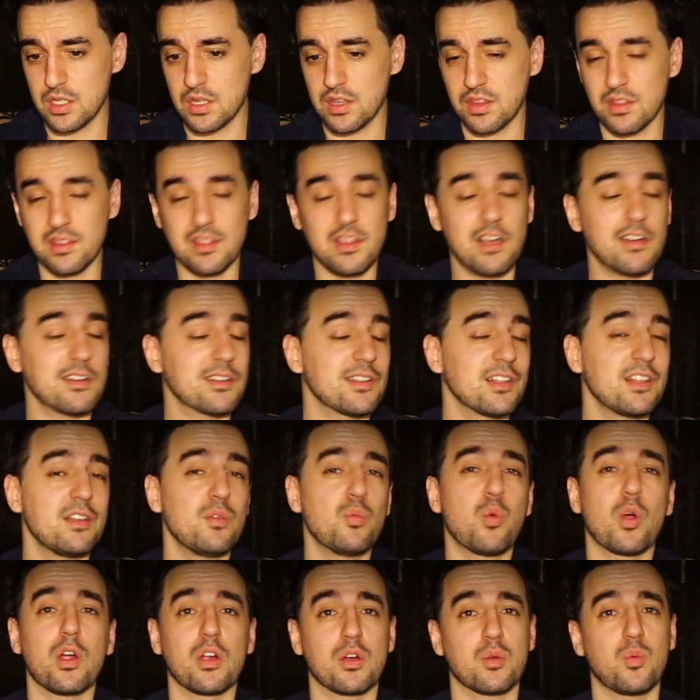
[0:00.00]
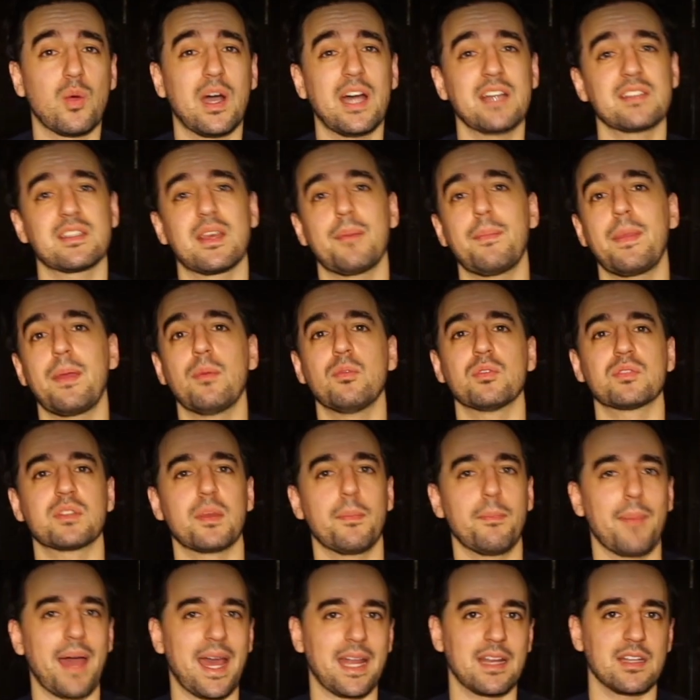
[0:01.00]
Luckily, work-wise, I'm able to
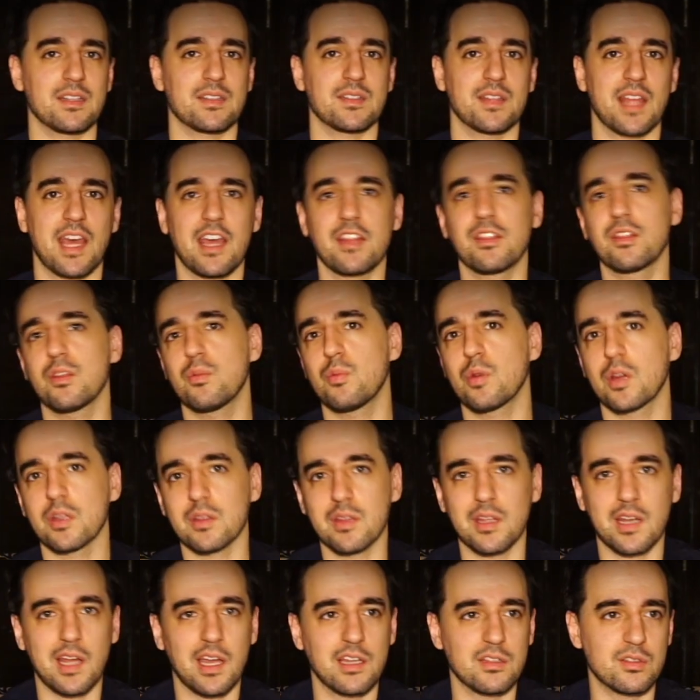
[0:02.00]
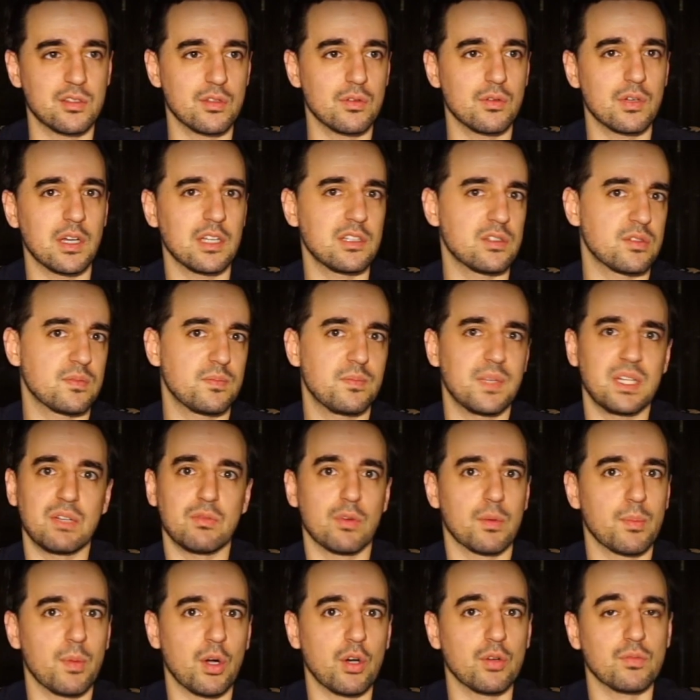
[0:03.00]
manage that. The work that I do has been
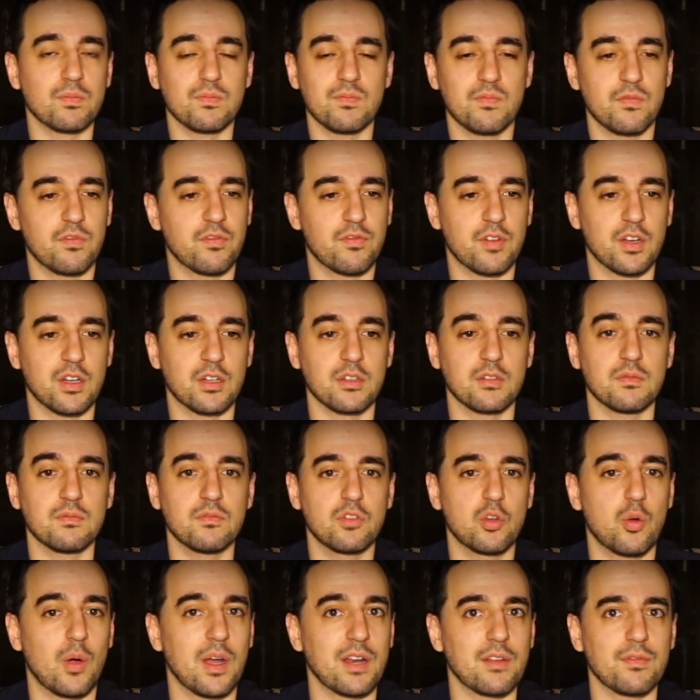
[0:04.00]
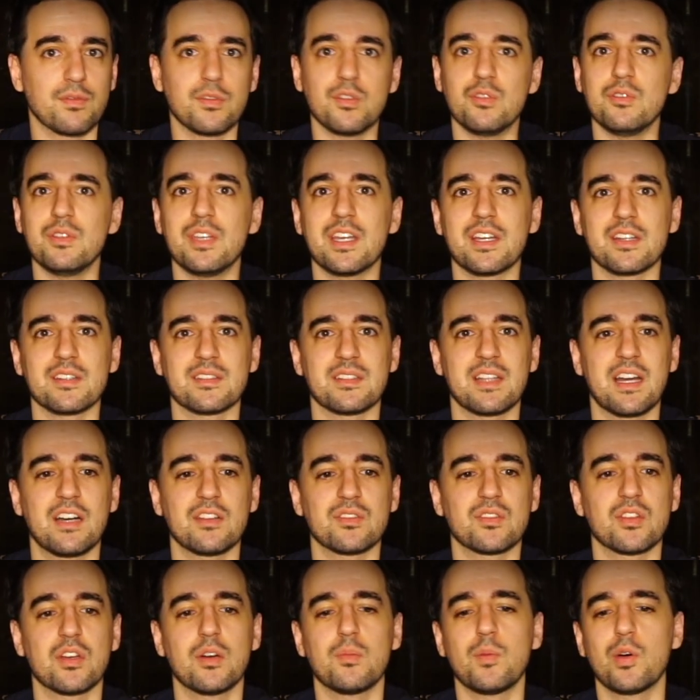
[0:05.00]
remote for quite a few years now,
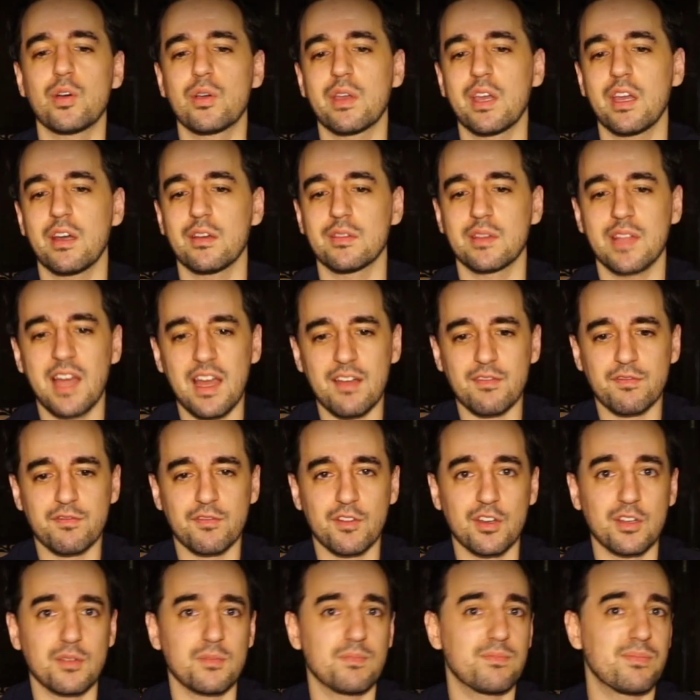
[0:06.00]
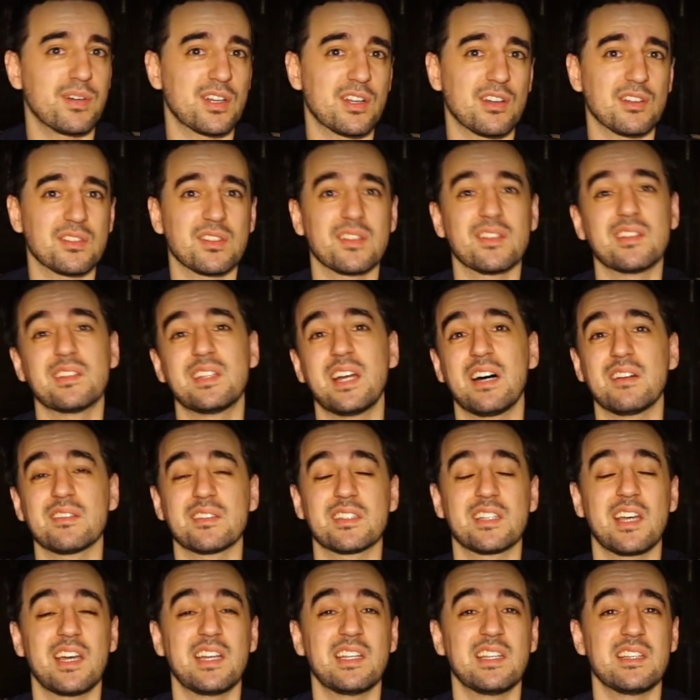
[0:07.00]
so I'm okay on that front. But also the
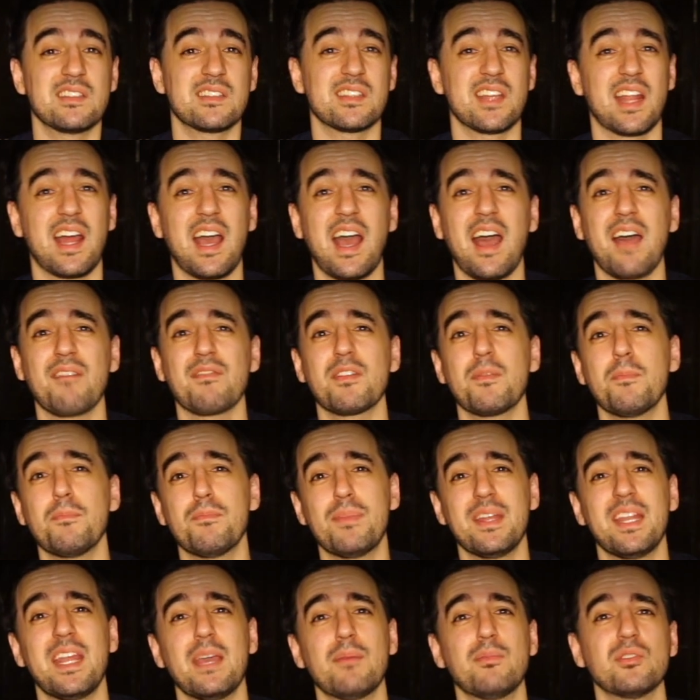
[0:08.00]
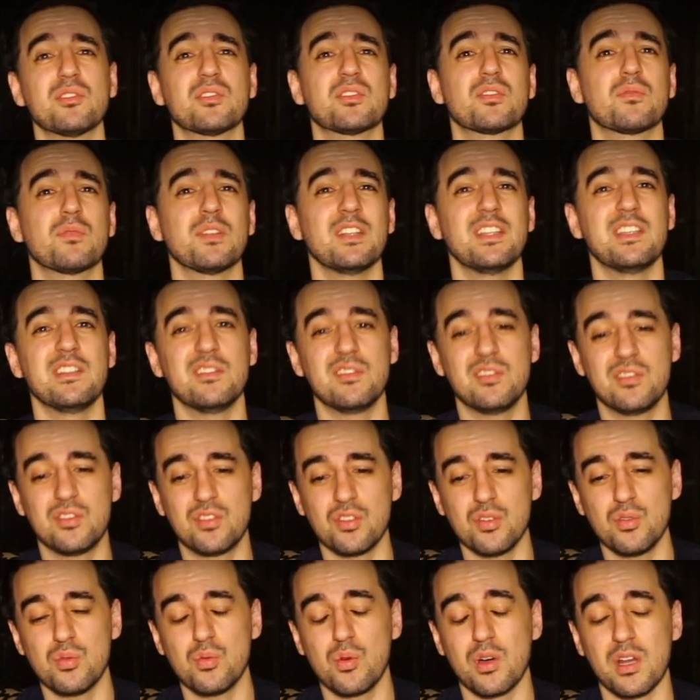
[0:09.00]
downside is that I haven't been able to really do
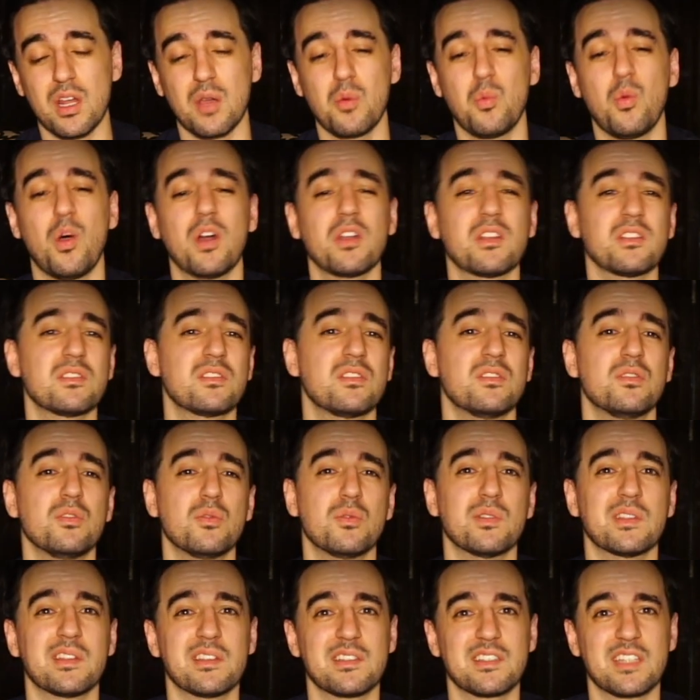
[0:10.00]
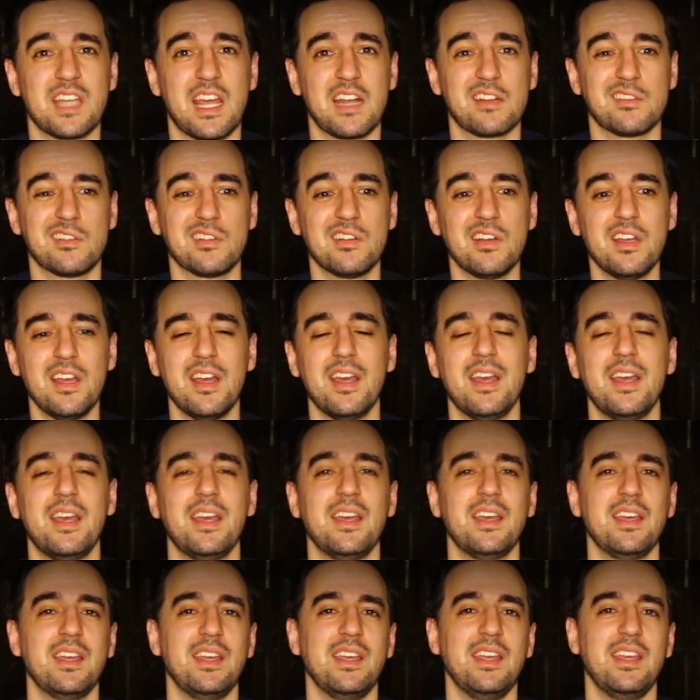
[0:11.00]
what I wanted to do with the channel
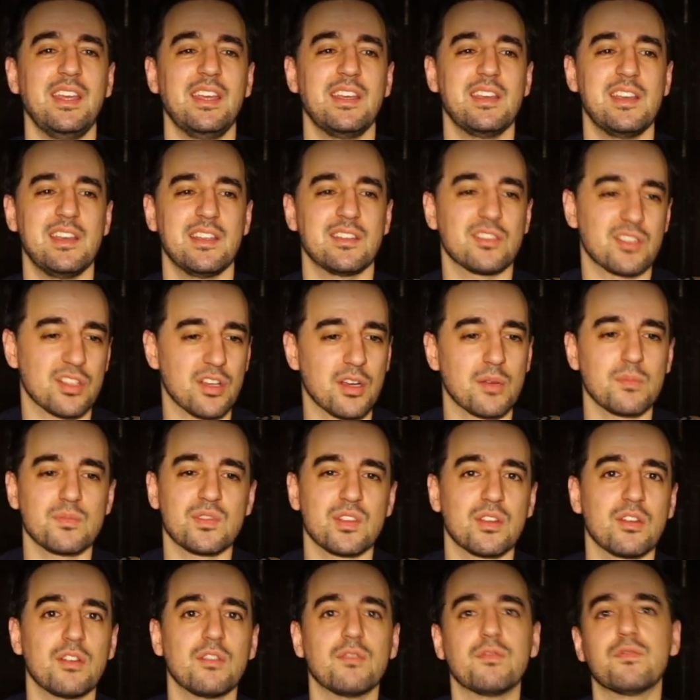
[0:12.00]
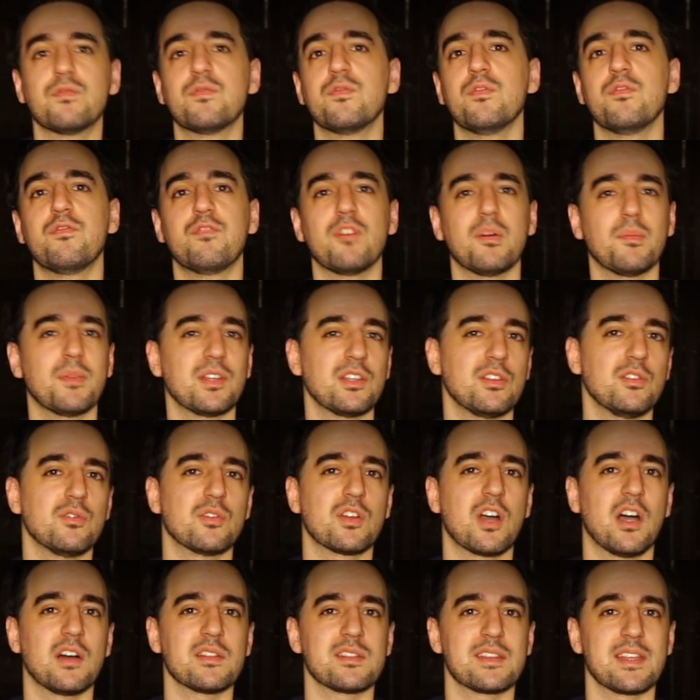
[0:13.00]
in terms of filming new
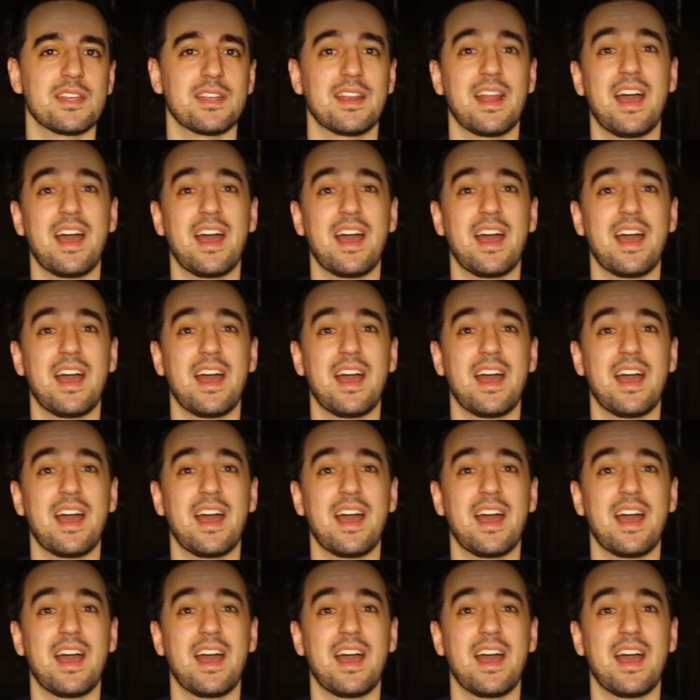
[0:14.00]
content.